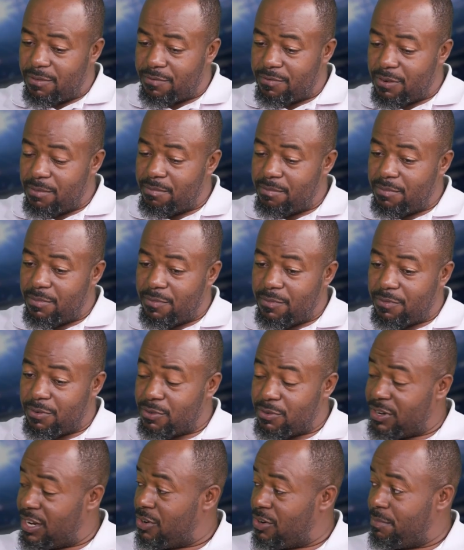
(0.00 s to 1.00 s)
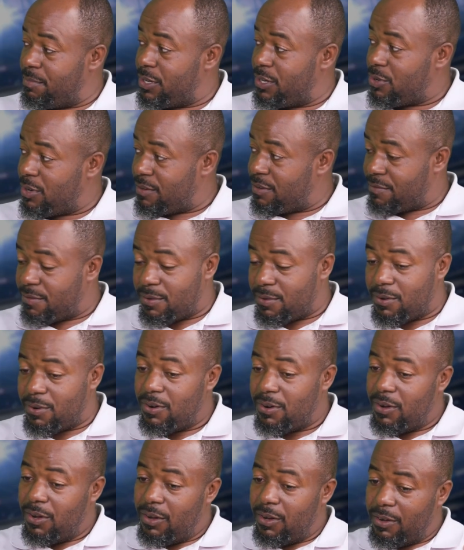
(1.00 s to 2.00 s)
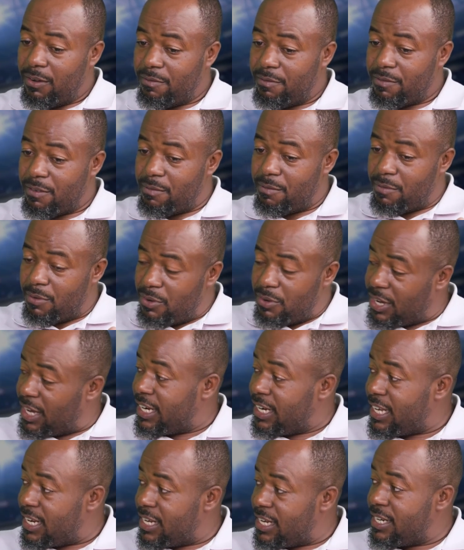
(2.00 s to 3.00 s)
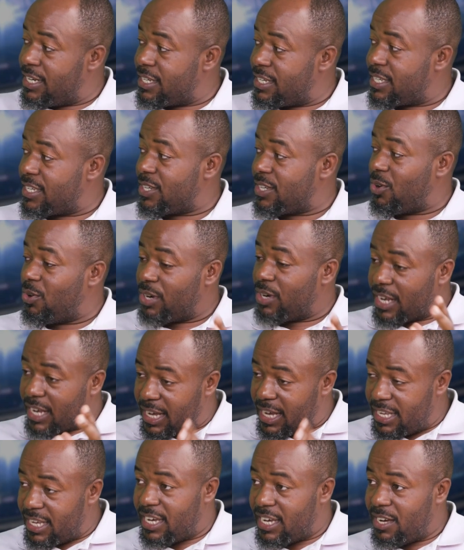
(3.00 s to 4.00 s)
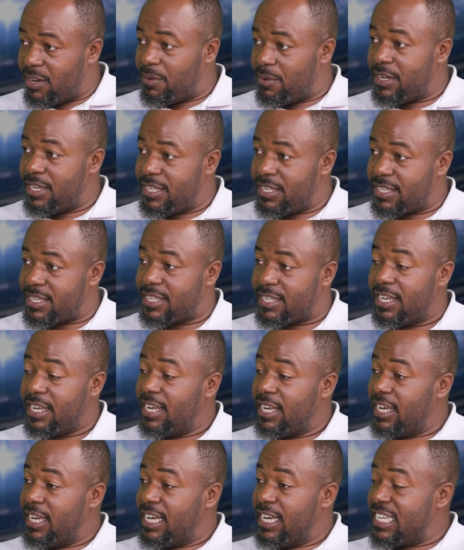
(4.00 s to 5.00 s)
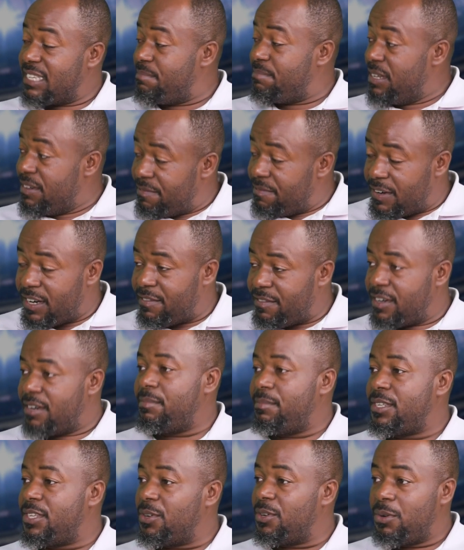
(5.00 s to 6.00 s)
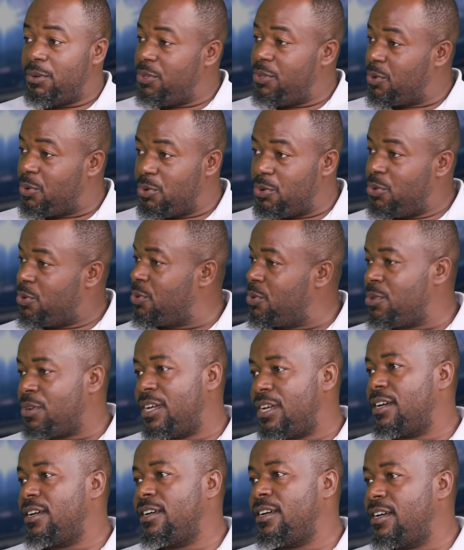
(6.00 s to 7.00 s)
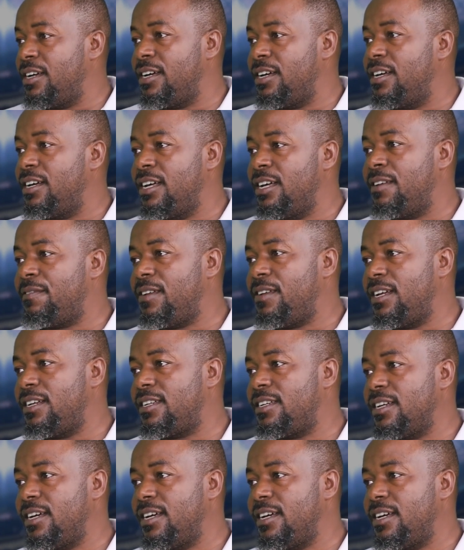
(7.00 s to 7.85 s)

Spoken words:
from Nairobi to and fro, on Uganda Airlines, on Kenya Airways. It's been very, very busy. You couldn't get a flight.